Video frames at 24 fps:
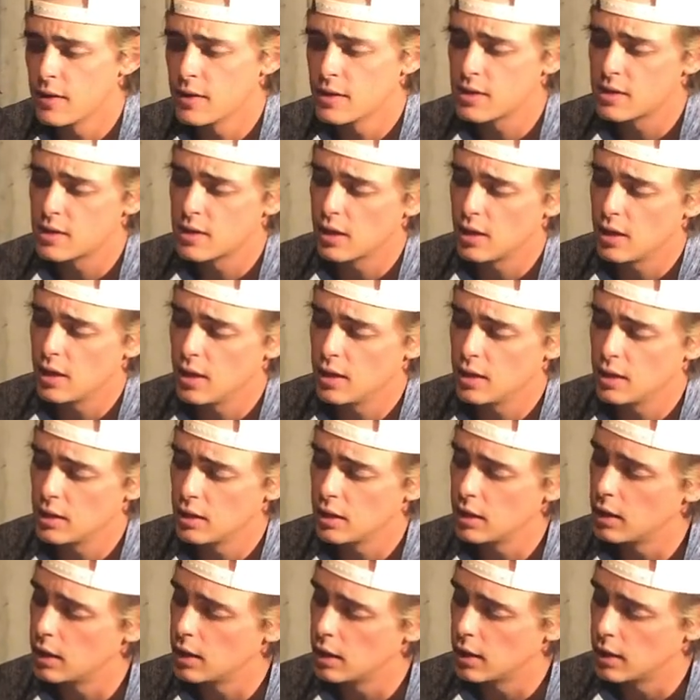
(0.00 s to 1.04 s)
This thing,
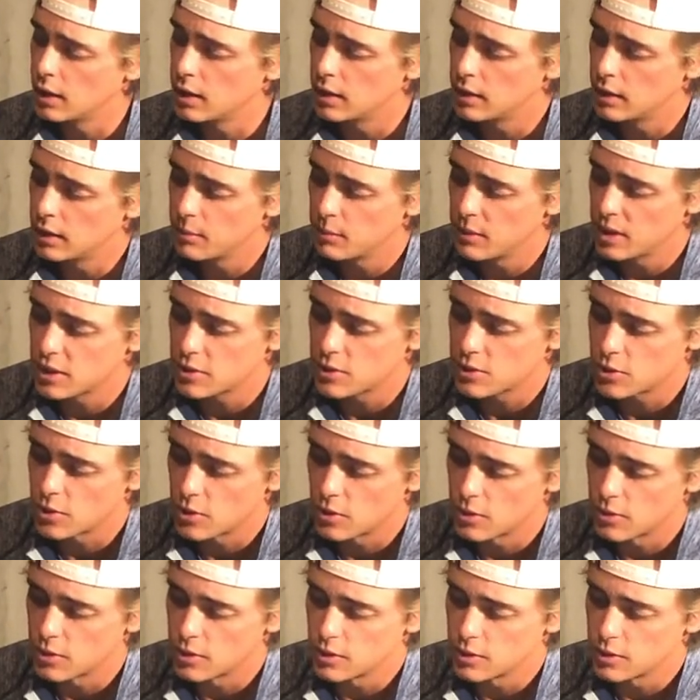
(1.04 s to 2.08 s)
it makes
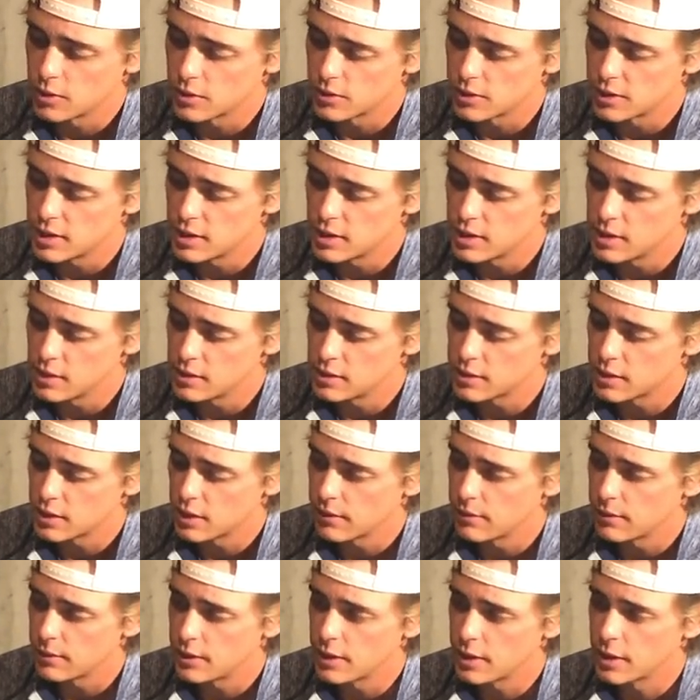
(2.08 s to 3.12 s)
sure that your tees and
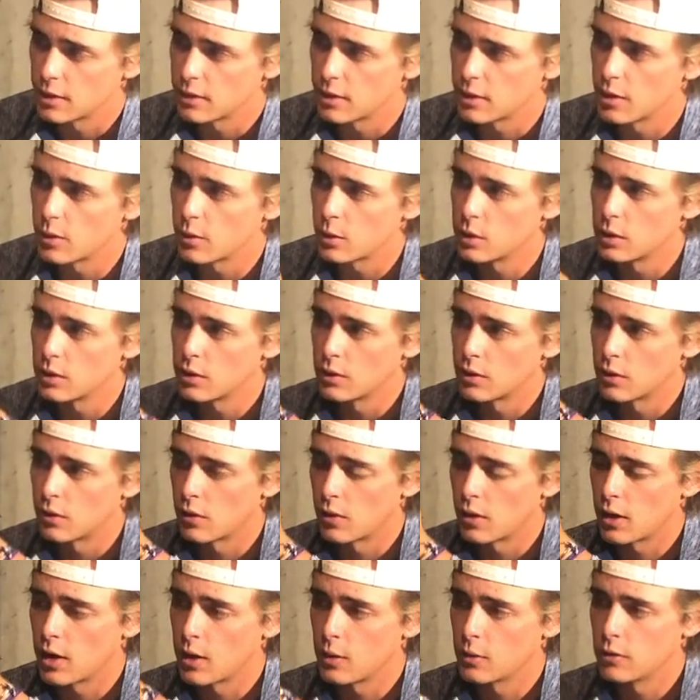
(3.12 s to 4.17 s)
everything go into the
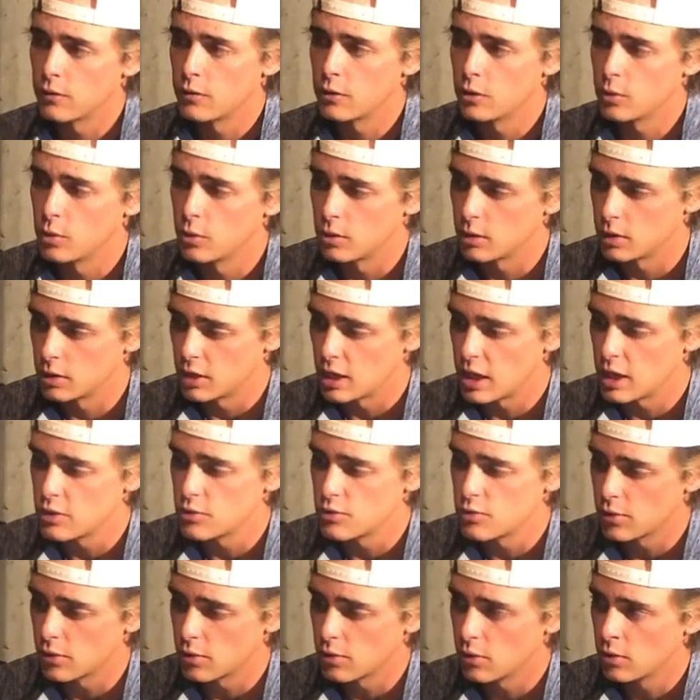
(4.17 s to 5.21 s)
ground. If you're doing a gate
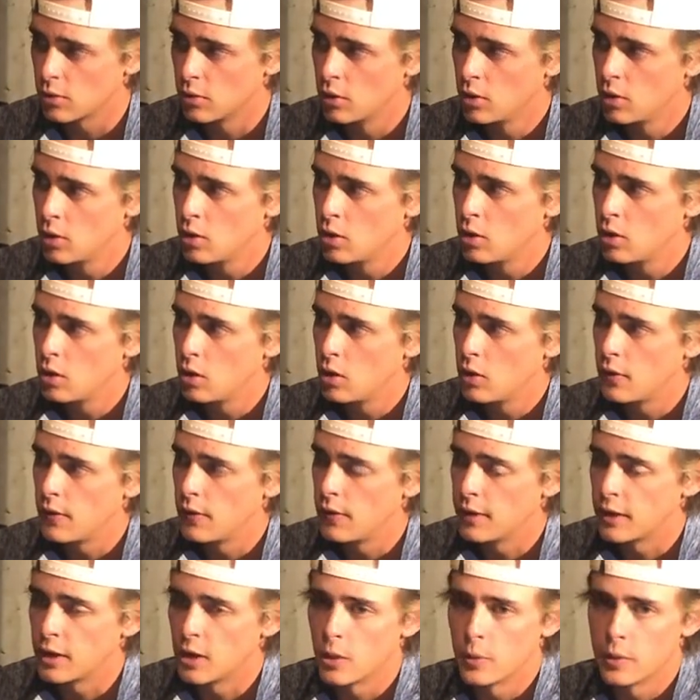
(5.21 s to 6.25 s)
drill,
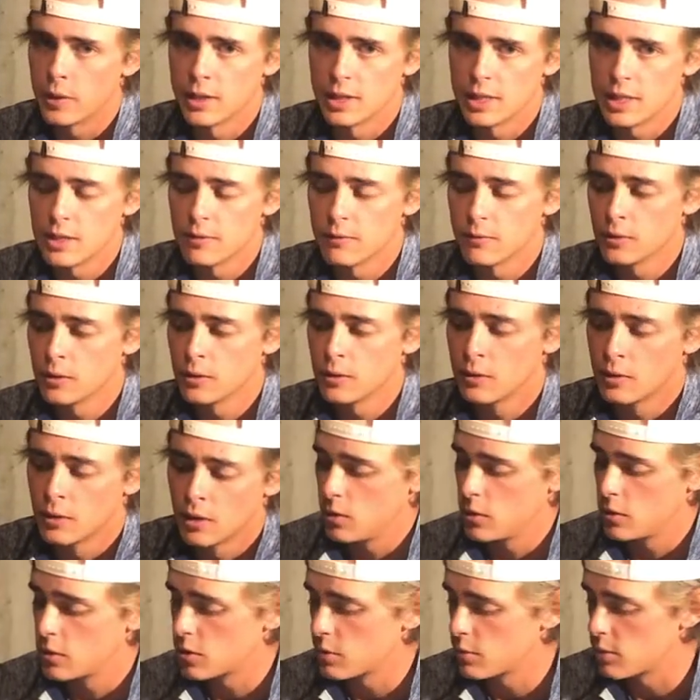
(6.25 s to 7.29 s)
they go in even.
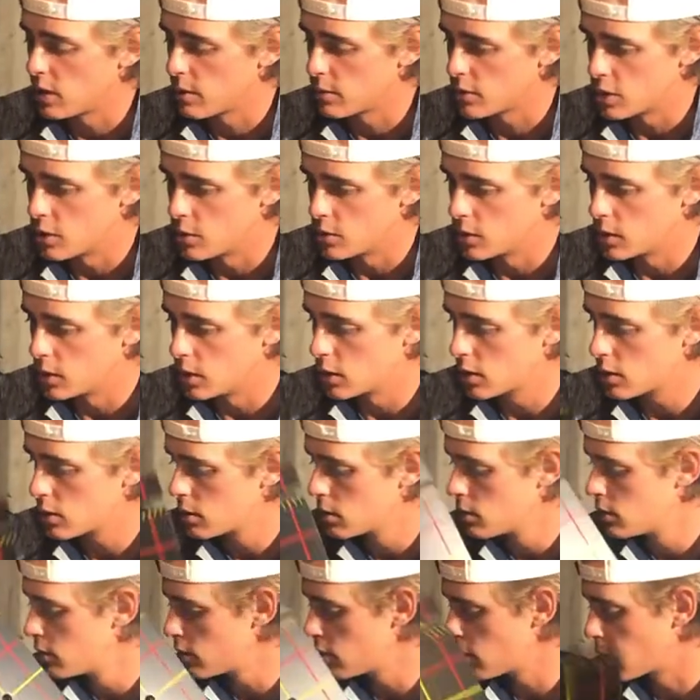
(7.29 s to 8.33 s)
Sometimes I use this.
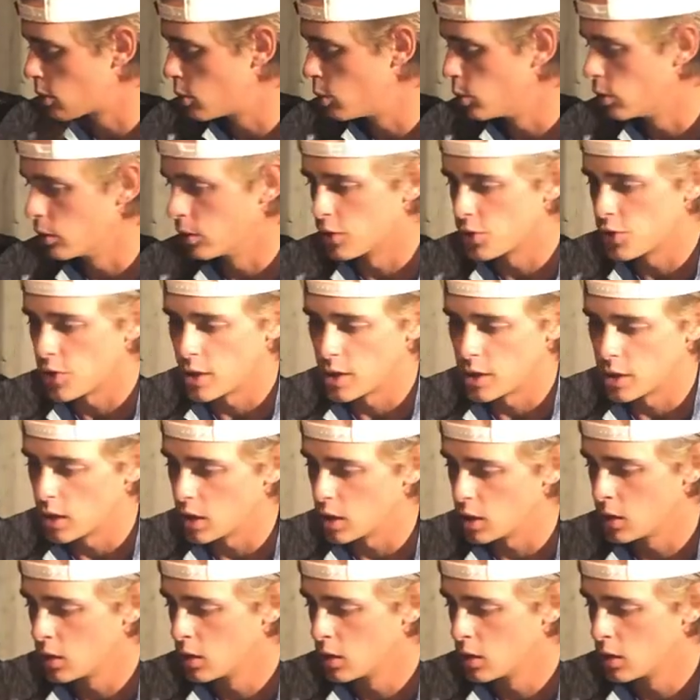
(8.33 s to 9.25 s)
It's a cool little training aid.